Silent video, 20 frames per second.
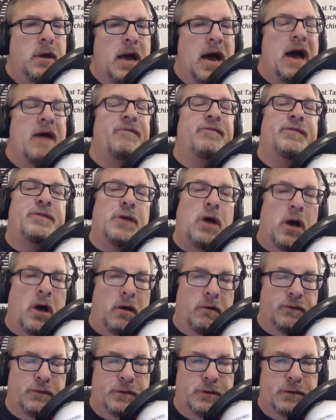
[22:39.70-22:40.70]
I've
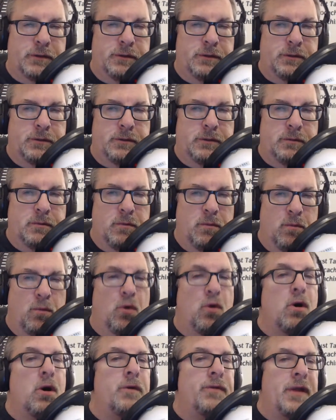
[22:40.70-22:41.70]
solved
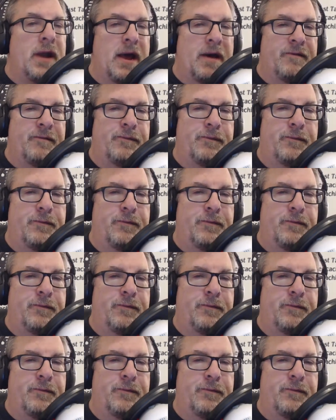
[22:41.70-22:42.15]
more than I